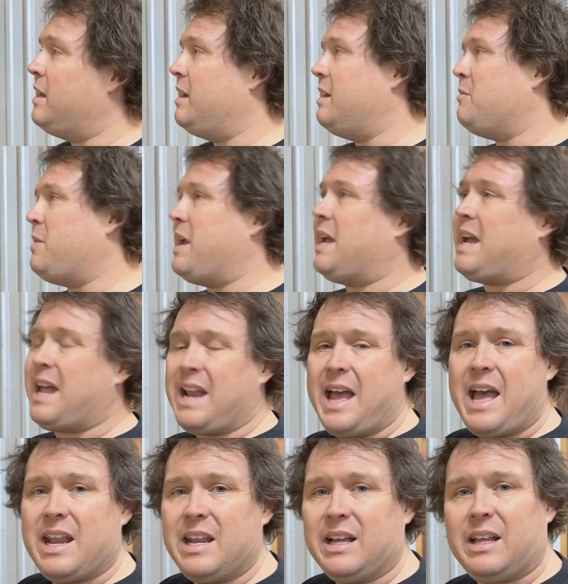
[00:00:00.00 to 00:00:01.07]
We kind of
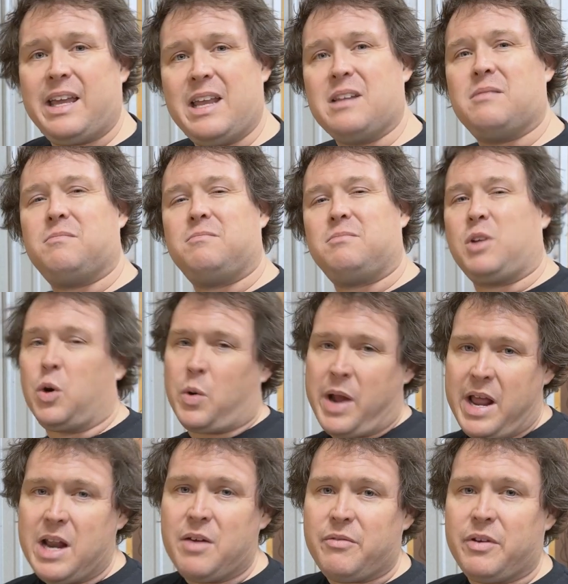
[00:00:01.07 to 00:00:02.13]
had to get
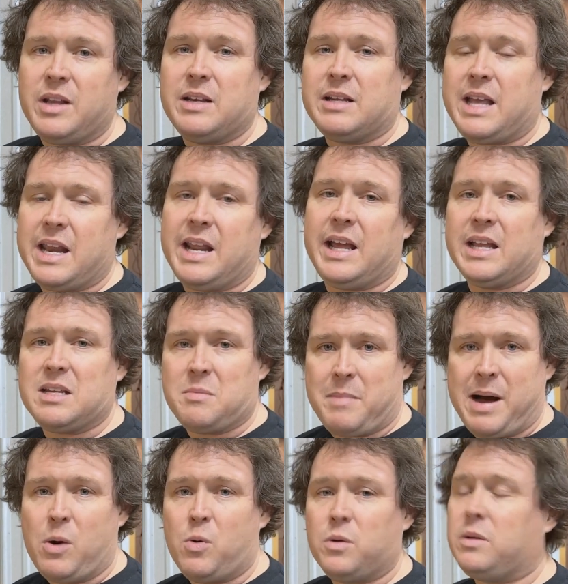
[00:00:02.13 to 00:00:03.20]
creative in getting it to
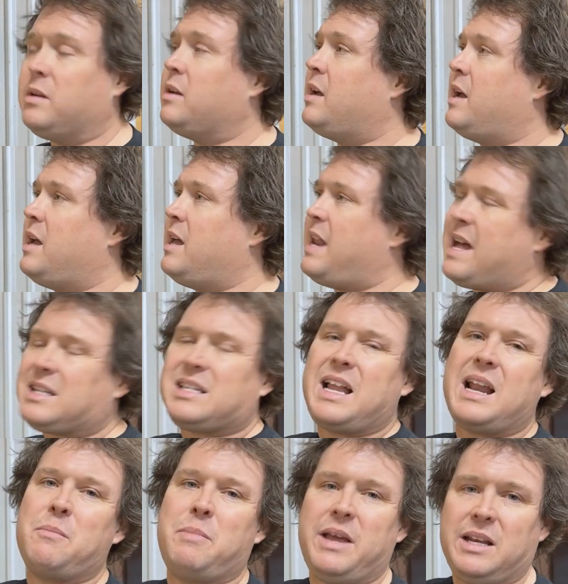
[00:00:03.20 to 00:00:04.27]
mount. And that's not
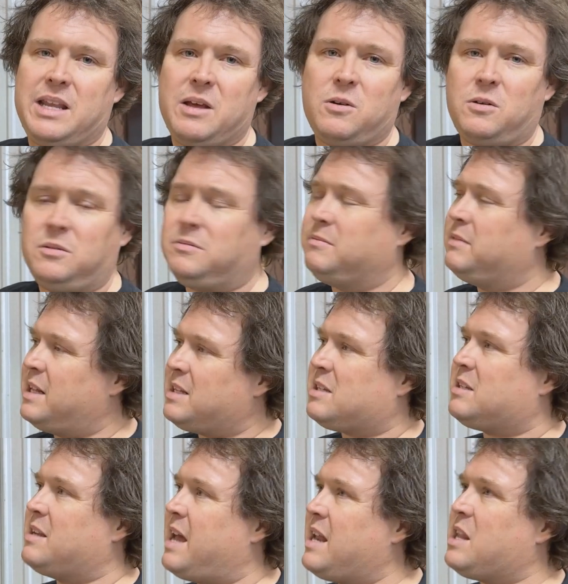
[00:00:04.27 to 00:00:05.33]
a big deal.
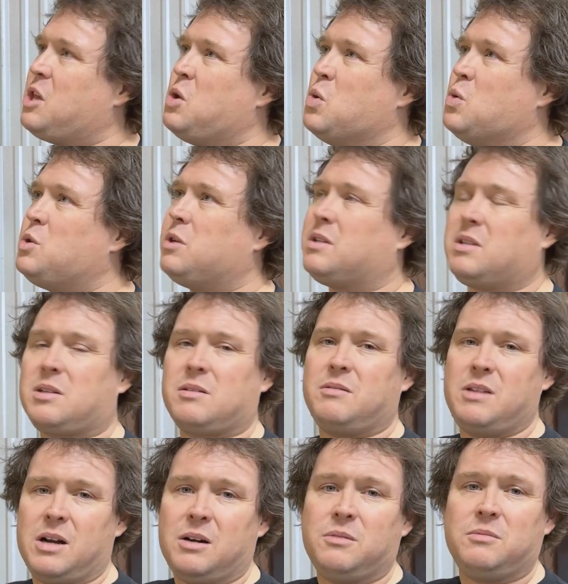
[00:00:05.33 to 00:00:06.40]
That's not huge. It's, you
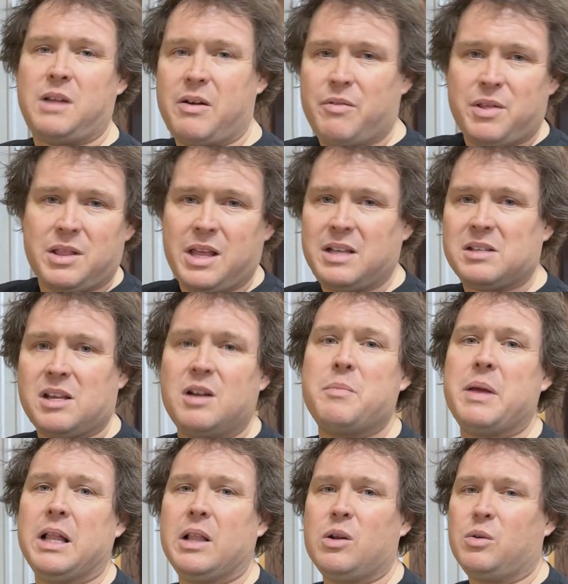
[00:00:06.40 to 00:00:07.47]
know, everything's going to be
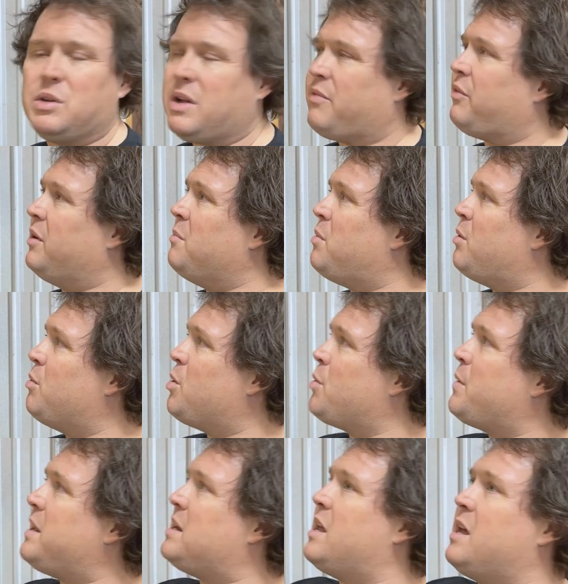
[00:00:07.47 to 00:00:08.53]
a little different. But what
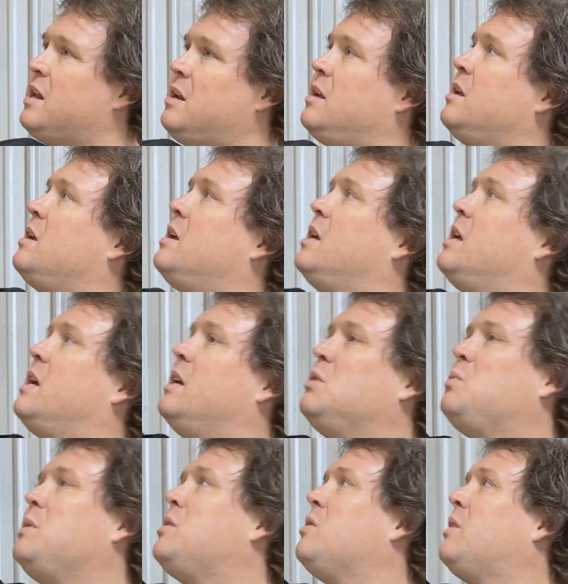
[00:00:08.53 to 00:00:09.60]
we did is
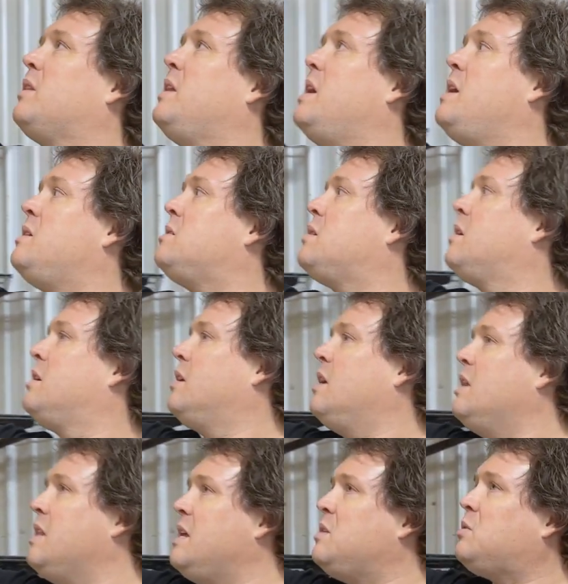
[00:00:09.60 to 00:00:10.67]
we took these, and
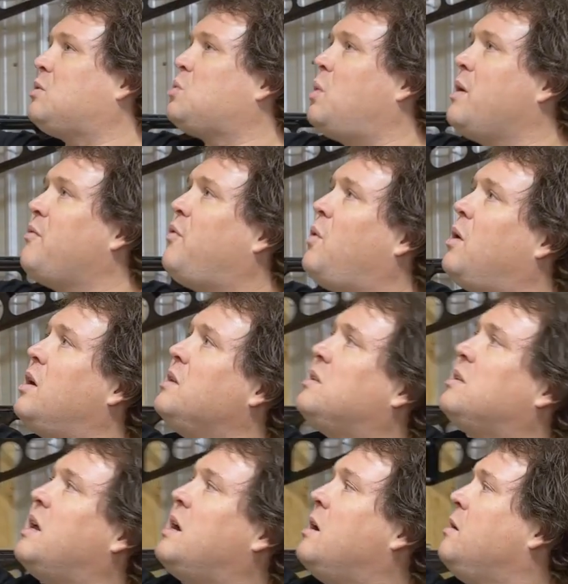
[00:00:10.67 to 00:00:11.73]
these are 24 on
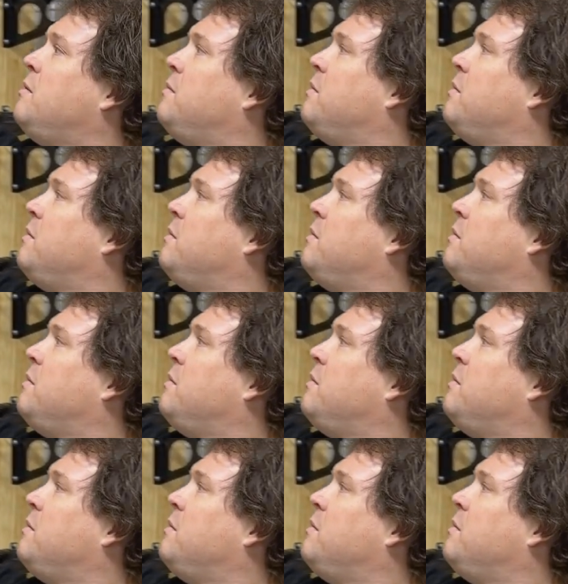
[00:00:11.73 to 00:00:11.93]
center.